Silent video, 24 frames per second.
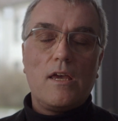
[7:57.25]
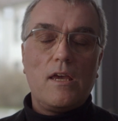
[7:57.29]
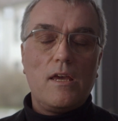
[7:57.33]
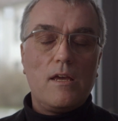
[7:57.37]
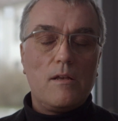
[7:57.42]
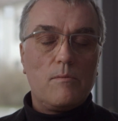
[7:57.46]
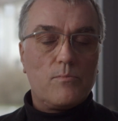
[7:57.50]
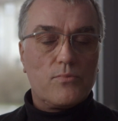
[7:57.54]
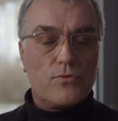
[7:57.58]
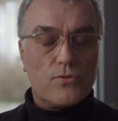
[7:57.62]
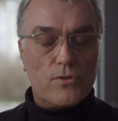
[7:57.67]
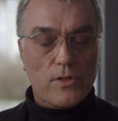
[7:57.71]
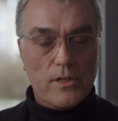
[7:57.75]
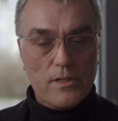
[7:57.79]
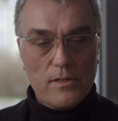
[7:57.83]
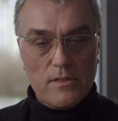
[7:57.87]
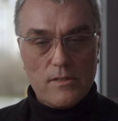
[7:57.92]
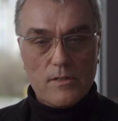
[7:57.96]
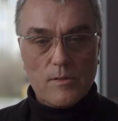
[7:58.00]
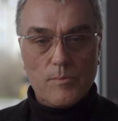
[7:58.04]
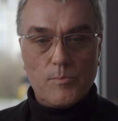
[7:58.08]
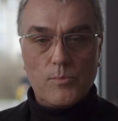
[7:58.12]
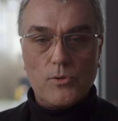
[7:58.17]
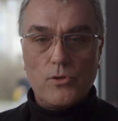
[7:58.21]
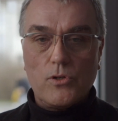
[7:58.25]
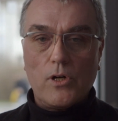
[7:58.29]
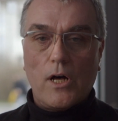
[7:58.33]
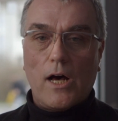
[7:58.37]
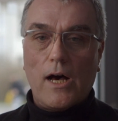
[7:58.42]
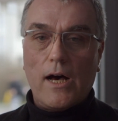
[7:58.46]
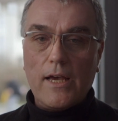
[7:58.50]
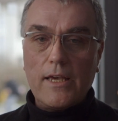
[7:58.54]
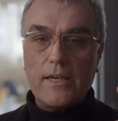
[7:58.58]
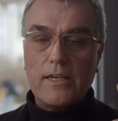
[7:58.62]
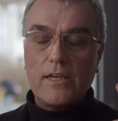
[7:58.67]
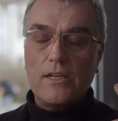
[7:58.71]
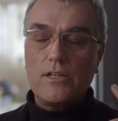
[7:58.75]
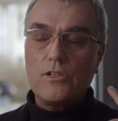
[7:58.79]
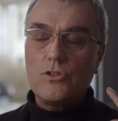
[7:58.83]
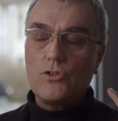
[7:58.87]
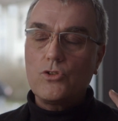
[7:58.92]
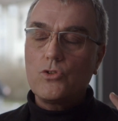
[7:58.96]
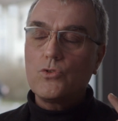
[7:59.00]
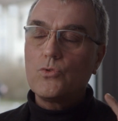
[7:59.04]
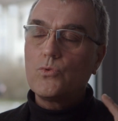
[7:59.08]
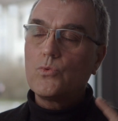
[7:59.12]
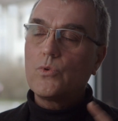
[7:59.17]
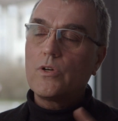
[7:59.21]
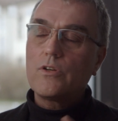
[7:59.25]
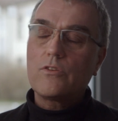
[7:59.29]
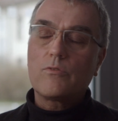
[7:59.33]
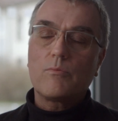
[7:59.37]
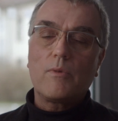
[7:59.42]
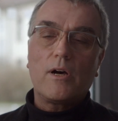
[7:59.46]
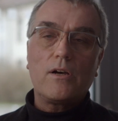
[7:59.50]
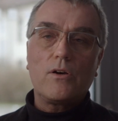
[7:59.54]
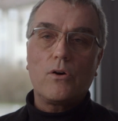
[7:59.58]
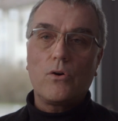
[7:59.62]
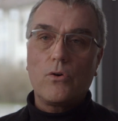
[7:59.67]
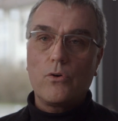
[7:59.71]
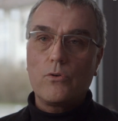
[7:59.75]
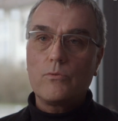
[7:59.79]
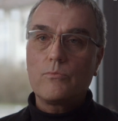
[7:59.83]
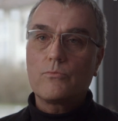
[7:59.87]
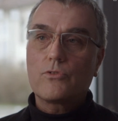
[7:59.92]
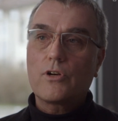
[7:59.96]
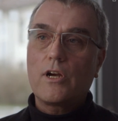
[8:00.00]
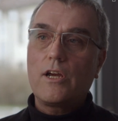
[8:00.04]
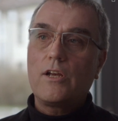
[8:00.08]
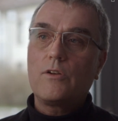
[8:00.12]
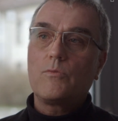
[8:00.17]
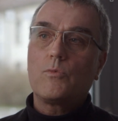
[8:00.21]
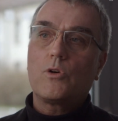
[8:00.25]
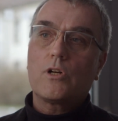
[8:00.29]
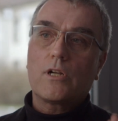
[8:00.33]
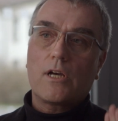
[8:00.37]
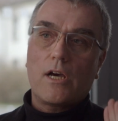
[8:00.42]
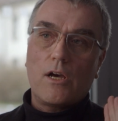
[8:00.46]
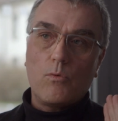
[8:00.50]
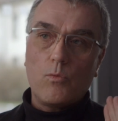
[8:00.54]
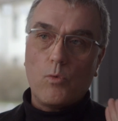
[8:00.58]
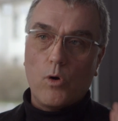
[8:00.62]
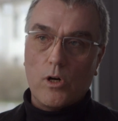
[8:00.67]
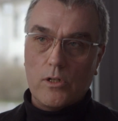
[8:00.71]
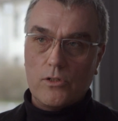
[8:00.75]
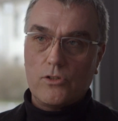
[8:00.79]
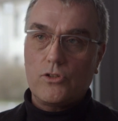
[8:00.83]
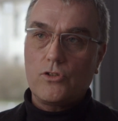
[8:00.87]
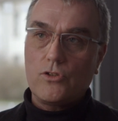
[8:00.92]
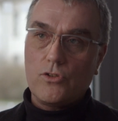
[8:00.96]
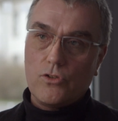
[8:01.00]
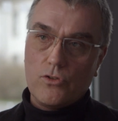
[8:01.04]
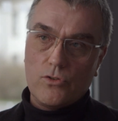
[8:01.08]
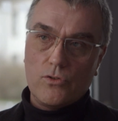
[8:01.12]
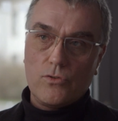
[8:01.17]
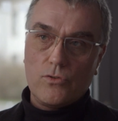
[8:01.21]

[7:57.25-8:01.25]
In principle, I can do with my own brain what I want to